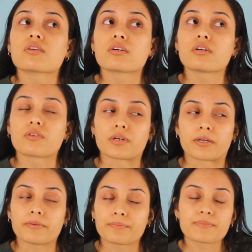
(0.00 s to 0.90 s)

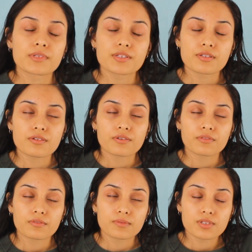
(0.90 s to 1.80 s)
Okay,
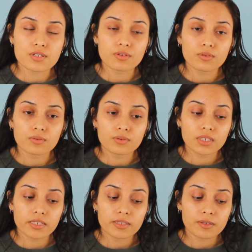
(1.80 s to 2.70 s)

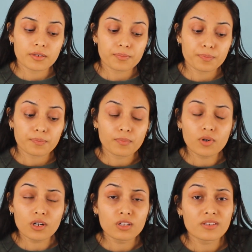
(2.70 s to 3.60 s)
so
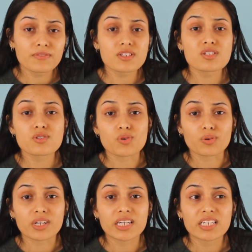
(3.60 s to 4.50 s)
moral of the
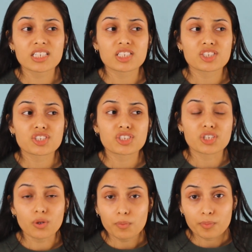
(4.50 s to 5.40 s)
story,
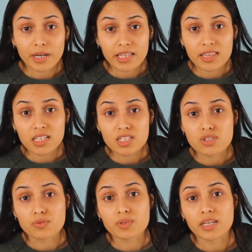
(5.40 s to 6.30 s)
don't buy
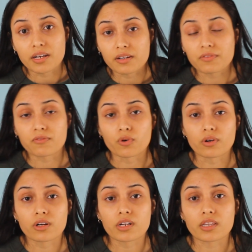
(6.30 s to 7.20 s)
things you can't
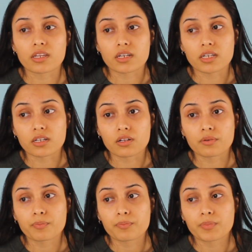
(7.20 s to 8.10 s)
afford and then
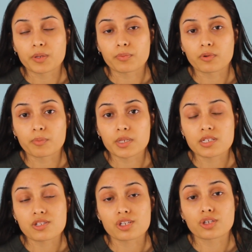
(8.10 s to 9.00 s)
kill people
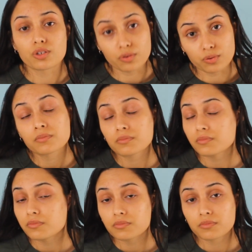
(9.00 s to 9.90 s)
because to
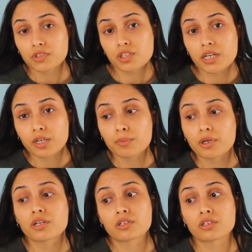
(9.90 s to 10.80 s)
let your
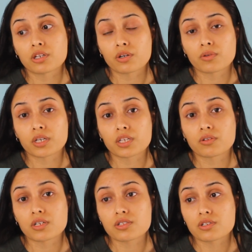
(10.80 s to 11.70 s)
partner know that
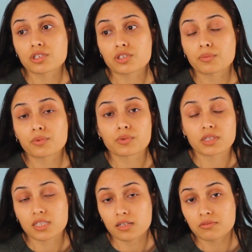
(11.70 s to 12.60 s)
you guys are in trouble
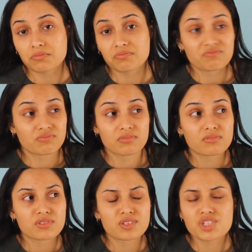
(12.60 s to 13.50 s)
with debt.
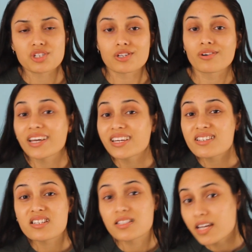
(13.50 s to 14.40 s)
Just don't get
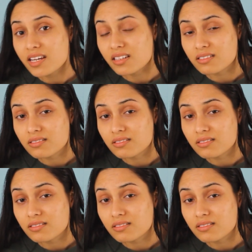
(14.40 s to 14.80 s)
into debt,